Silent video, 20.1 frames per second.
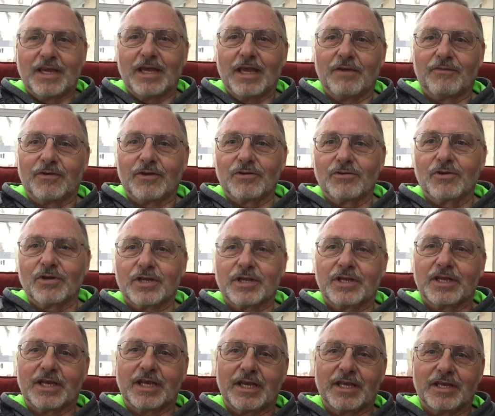If you're
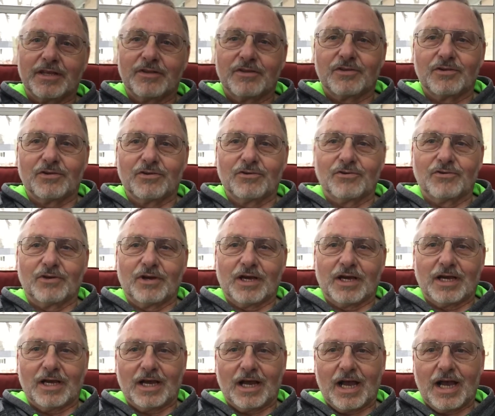looking to get into
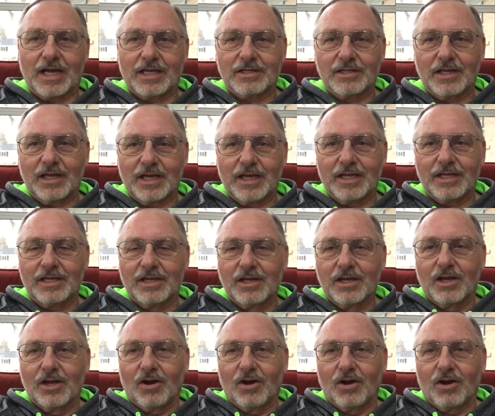uh, online,